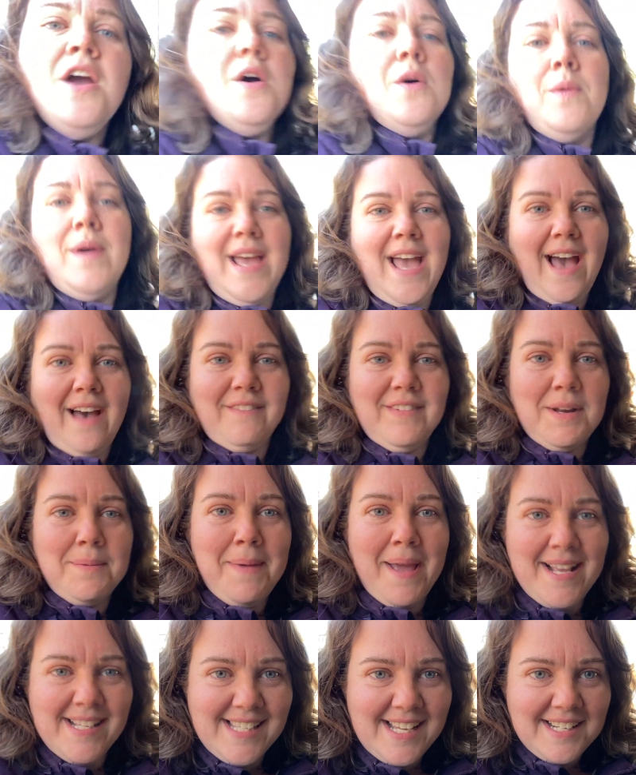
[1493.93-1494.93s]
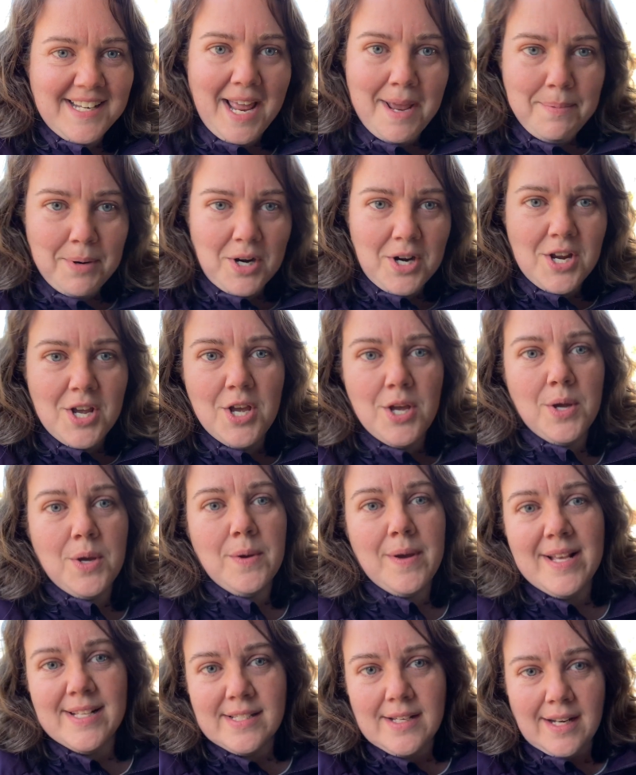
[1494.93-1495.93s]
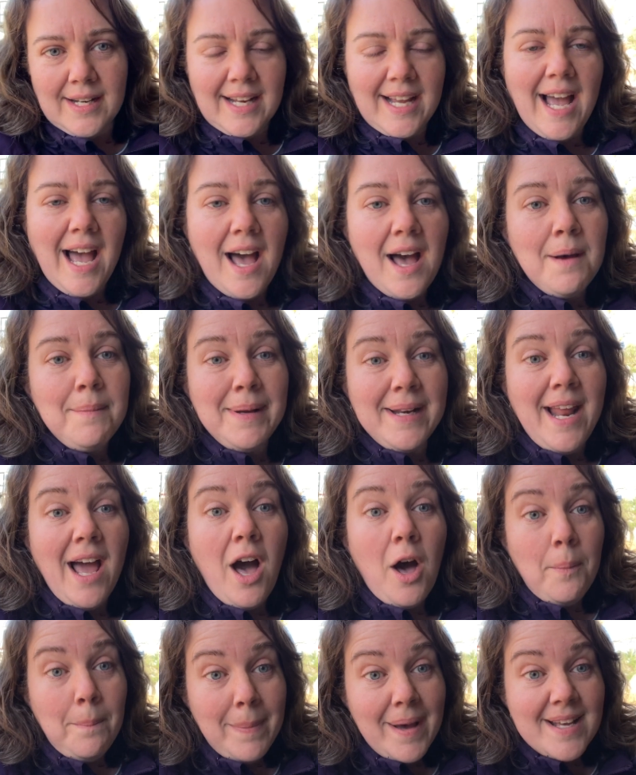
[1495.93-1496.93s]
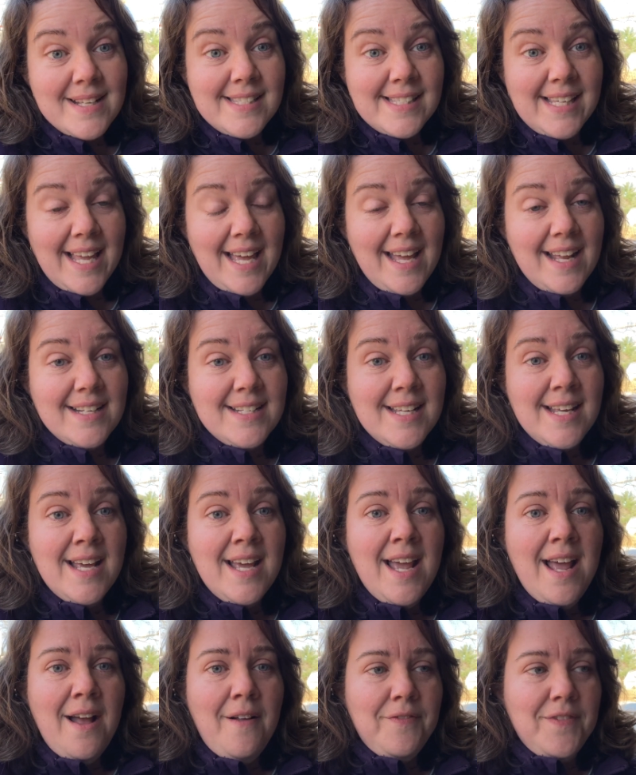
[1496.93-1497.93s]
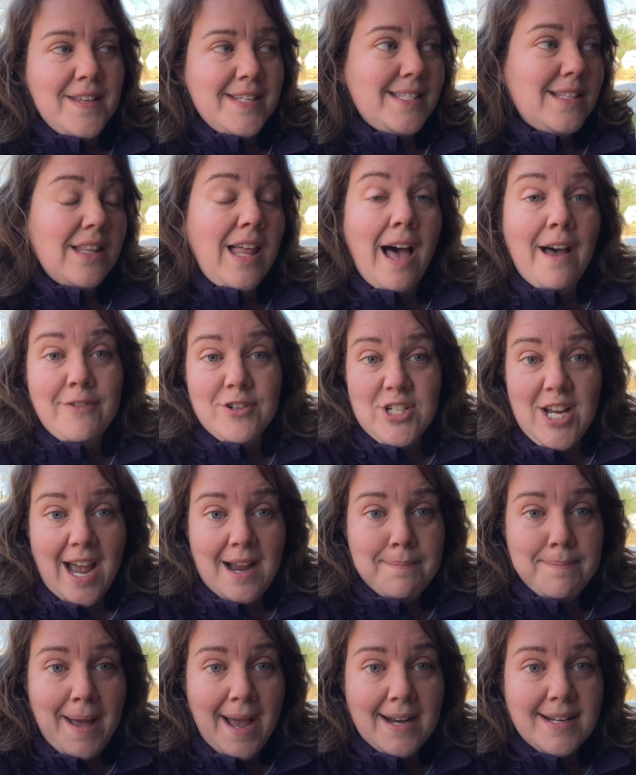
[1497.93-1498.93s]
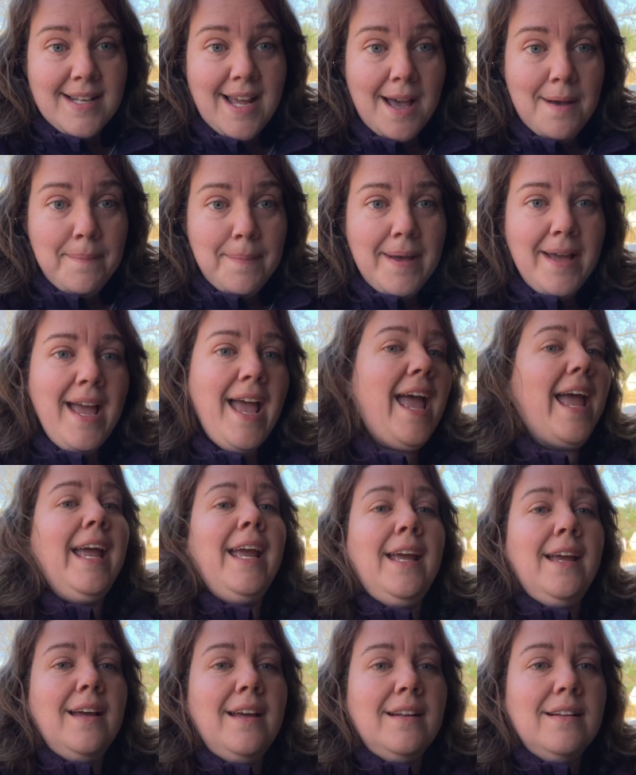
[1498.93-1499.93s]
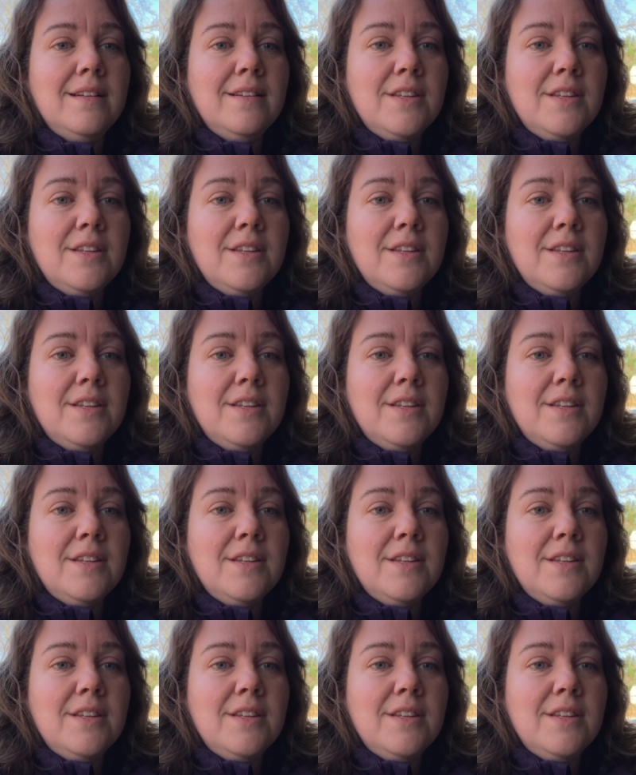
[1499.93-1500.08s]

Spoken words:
We have an amazing neighbor who is going to come and help us get this loft jack backed up, and